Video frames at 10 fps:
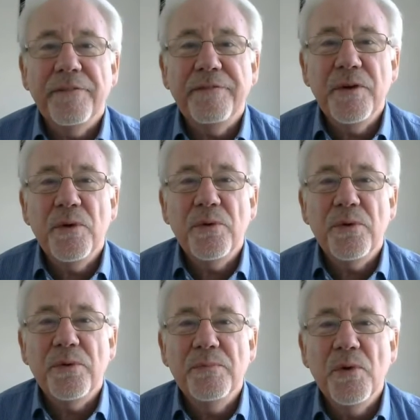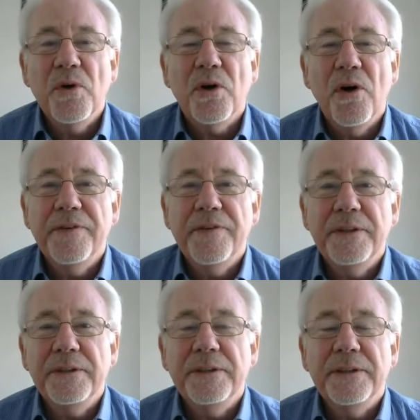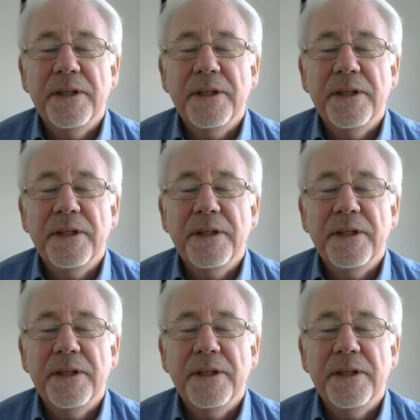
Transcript: I feel more confident.